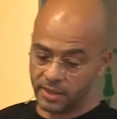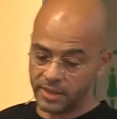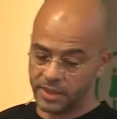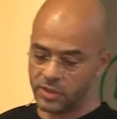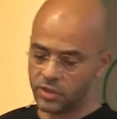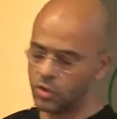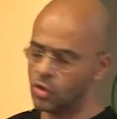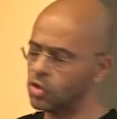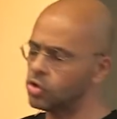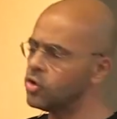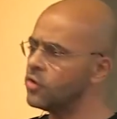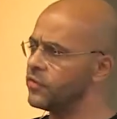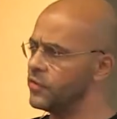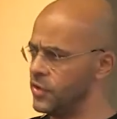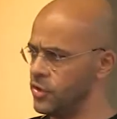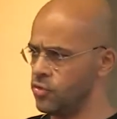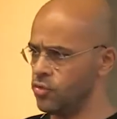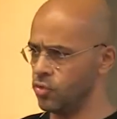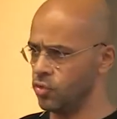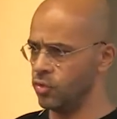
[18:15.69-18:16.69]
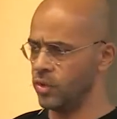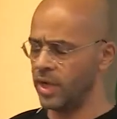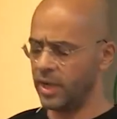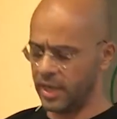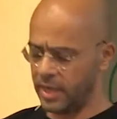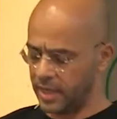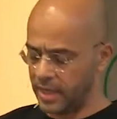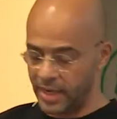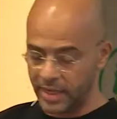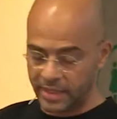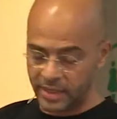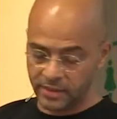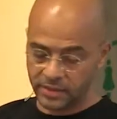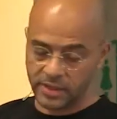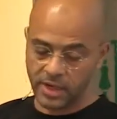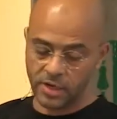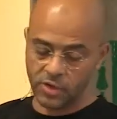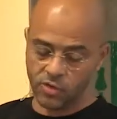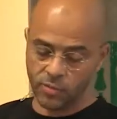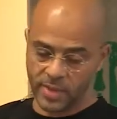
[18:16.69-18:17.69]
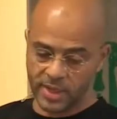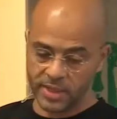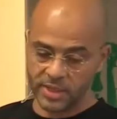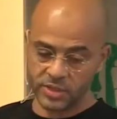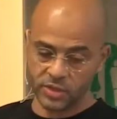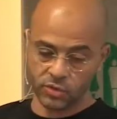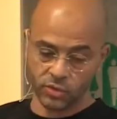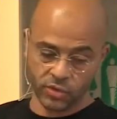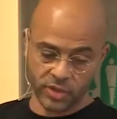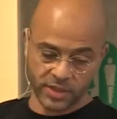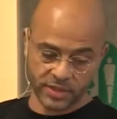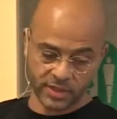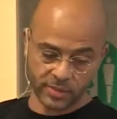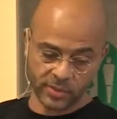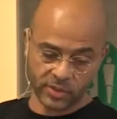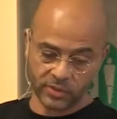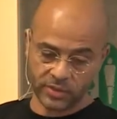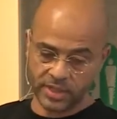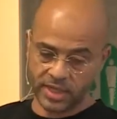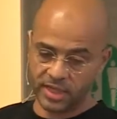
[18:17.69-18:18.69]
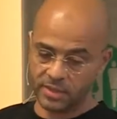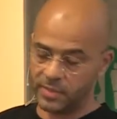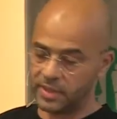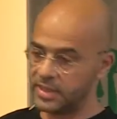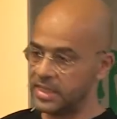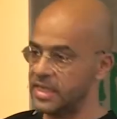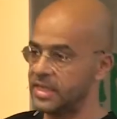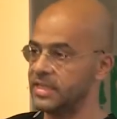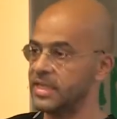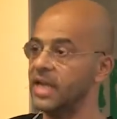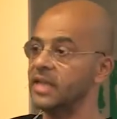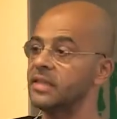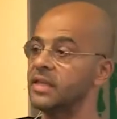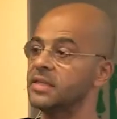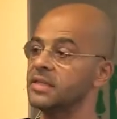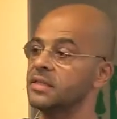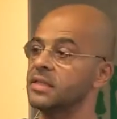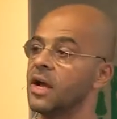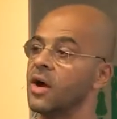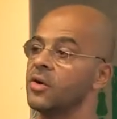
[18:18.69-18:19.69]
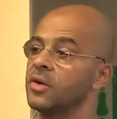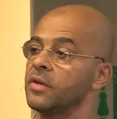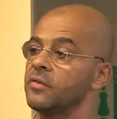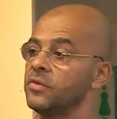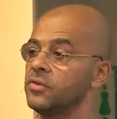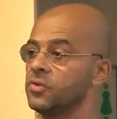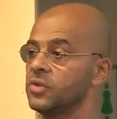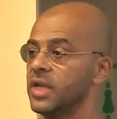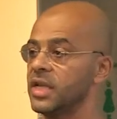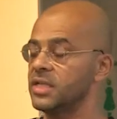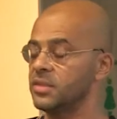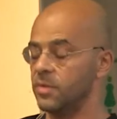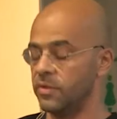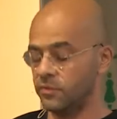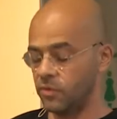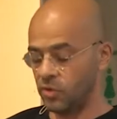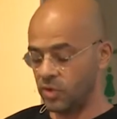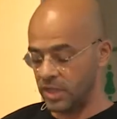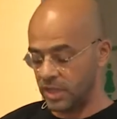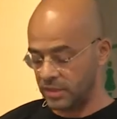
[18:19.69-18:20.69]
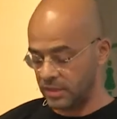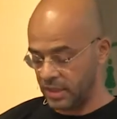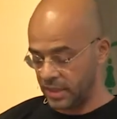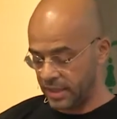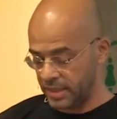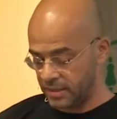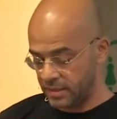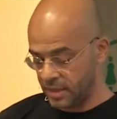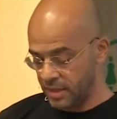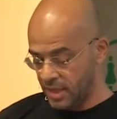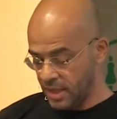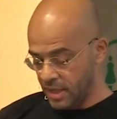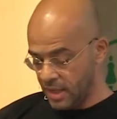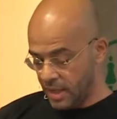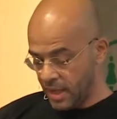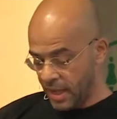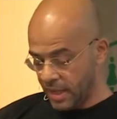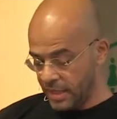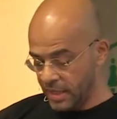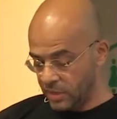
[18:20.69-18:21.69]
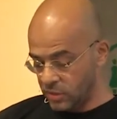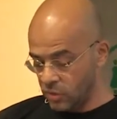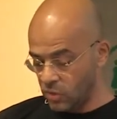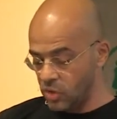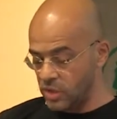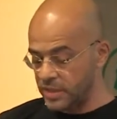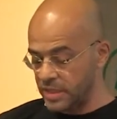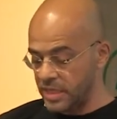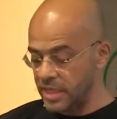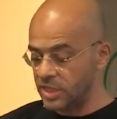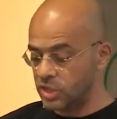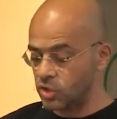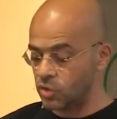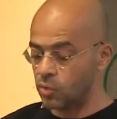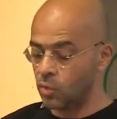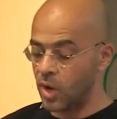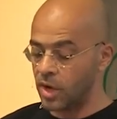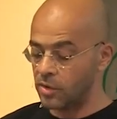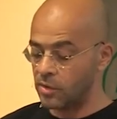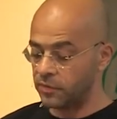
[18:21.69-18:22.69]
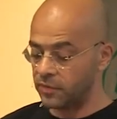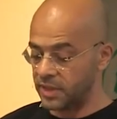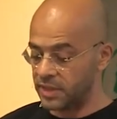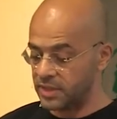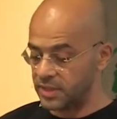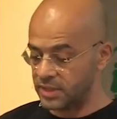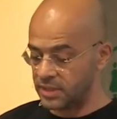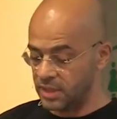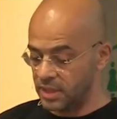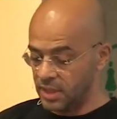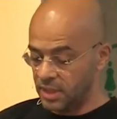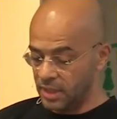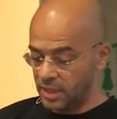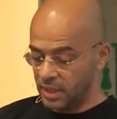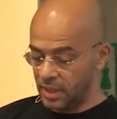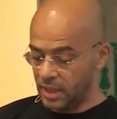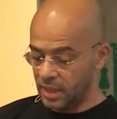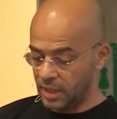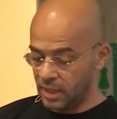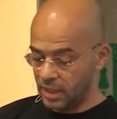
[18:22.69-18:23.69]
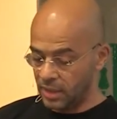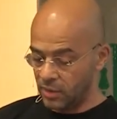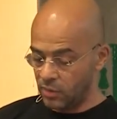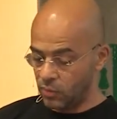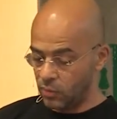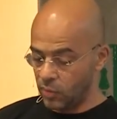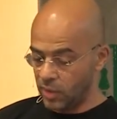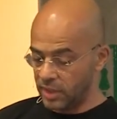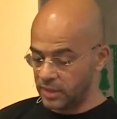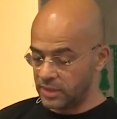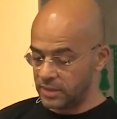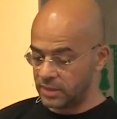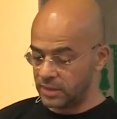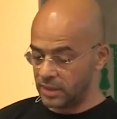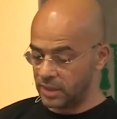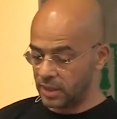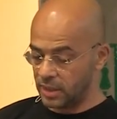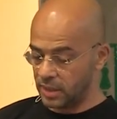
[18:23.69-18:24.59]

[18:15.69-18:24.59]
sort of knew. I can tell you many stories about that. But he sat us down a few days before he died, and he told each one of us what